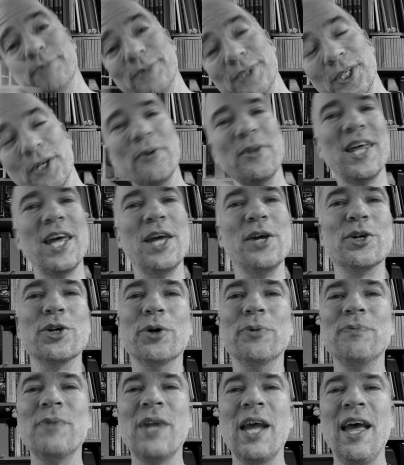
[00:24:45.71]
So there you
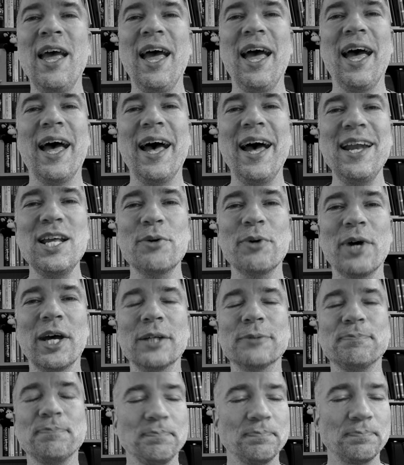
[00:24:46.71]
go. Anyway,